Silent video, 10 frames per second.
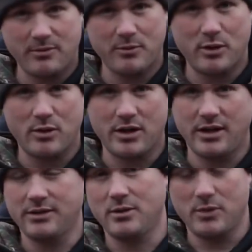up for bow
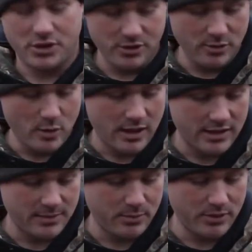hunting, so I'm going to shoot a
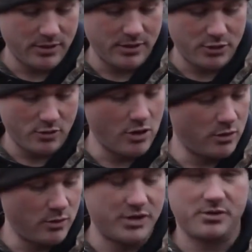Wasp
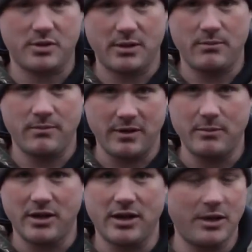drone, which is what I
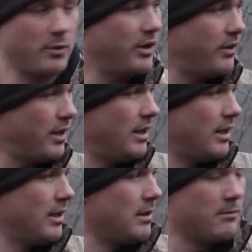have been hunting with.
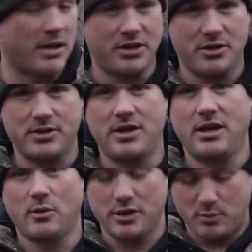Make sure it's
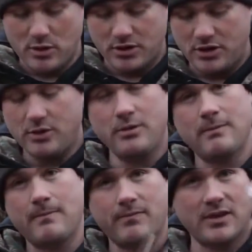hitting where it's supposed to,
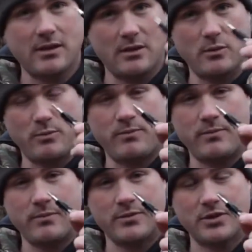then we'll
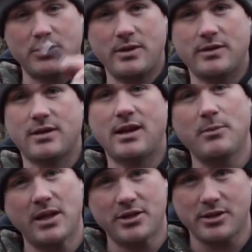screw this on
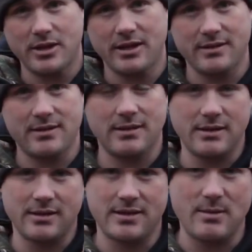and make sure it hits
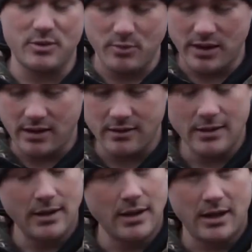in the same spot,
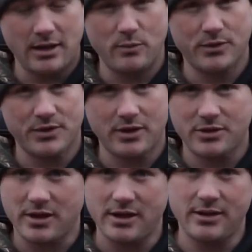and we'll start
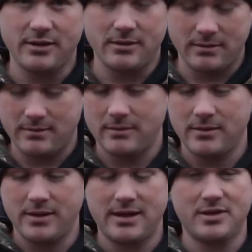trying to
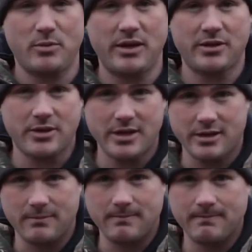test the penetration.